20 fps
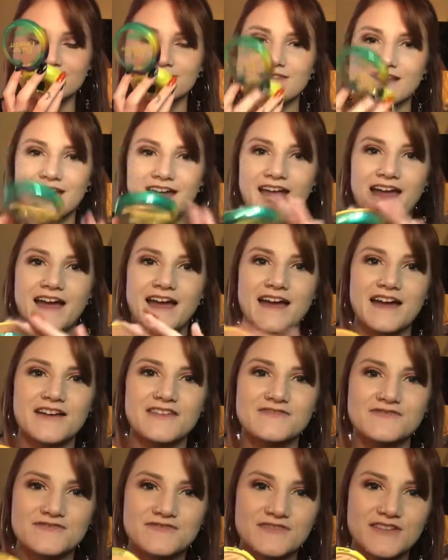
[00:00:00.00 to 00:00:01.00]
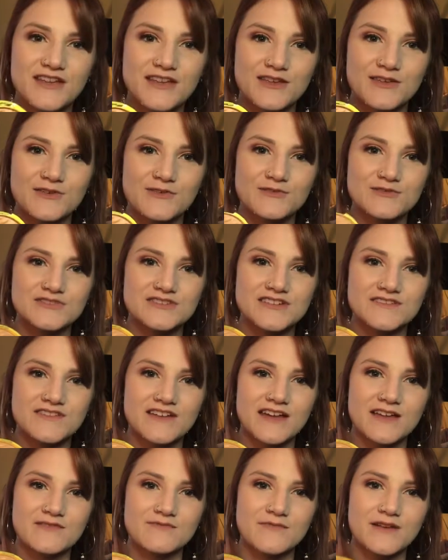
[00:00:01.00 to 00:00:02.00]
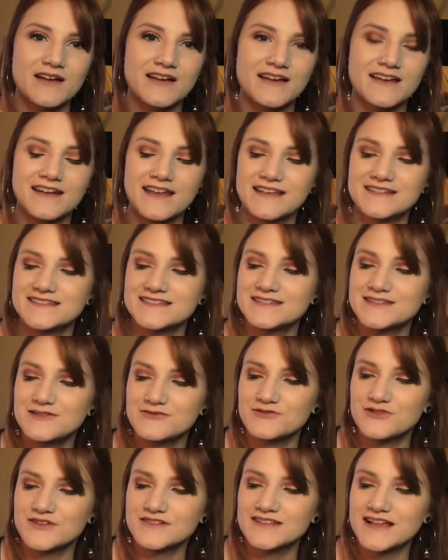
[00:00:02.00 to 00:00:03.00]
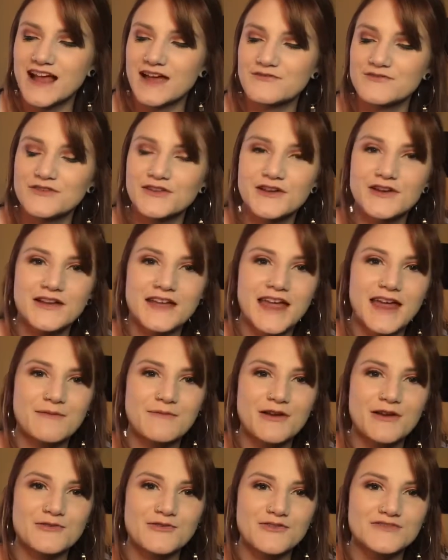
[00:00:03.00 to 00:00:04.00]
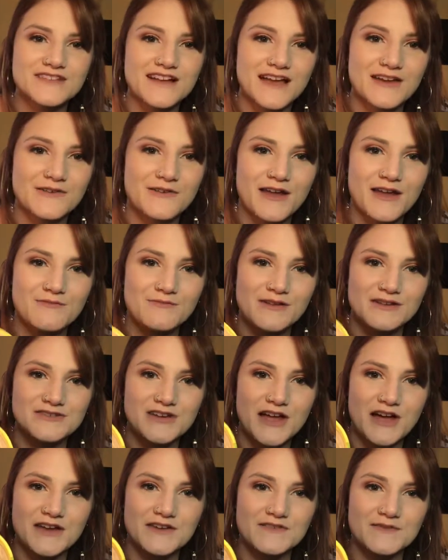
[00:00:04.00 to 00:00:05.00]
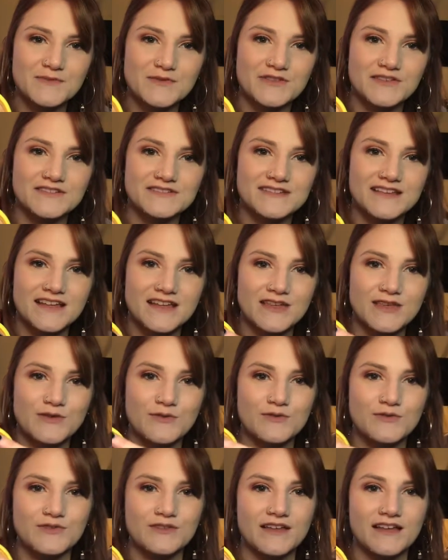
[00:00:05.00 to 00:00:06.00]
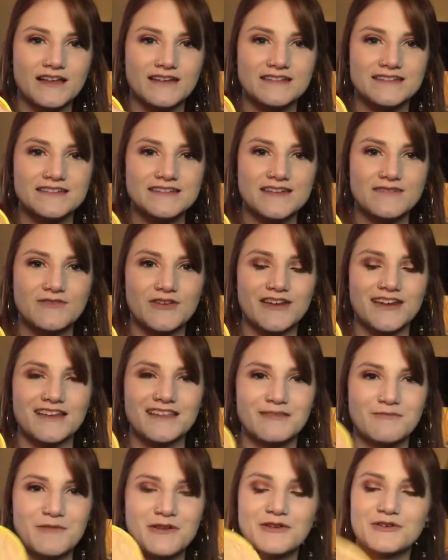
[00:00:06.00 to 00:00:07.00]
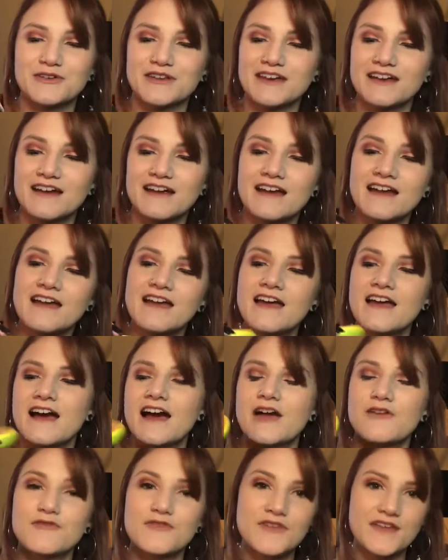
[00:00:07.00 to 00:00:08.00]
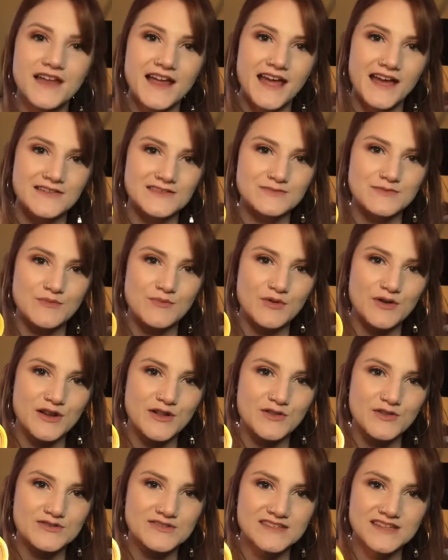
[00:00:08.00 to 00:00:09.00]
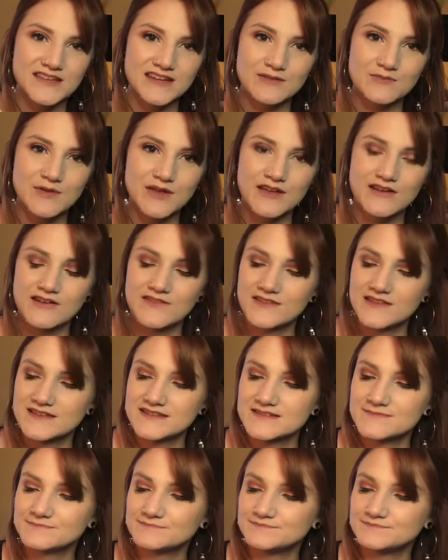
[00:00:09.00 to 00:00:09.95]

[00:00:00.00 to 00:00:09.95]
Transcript: I have a huge divot out of mine. It still looks like, I feel like on camera it looks like I don't have much out of it, but there's like a huge, like a divot in the middle here. I feel like I have to be pretty close to hitting pan on this.